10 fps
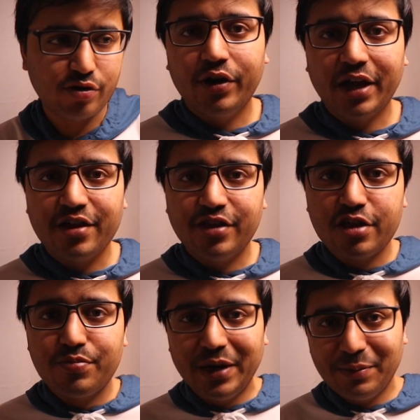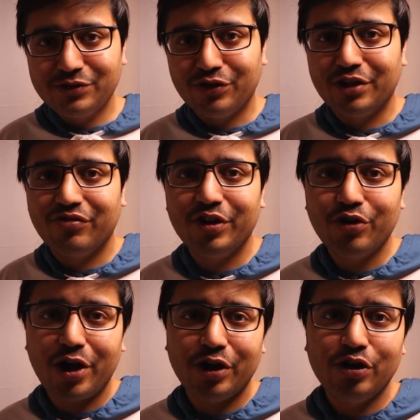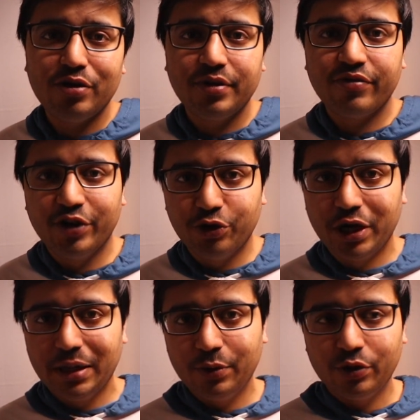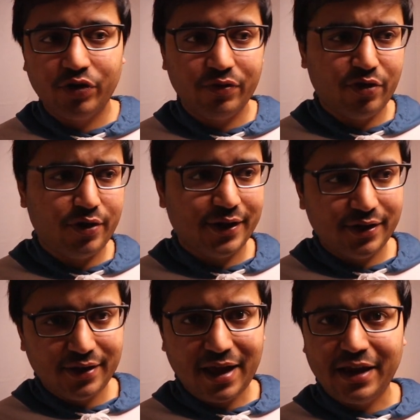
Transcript: Alright guys, that's pretty much for this video. I really hope this video helped you in one way or other,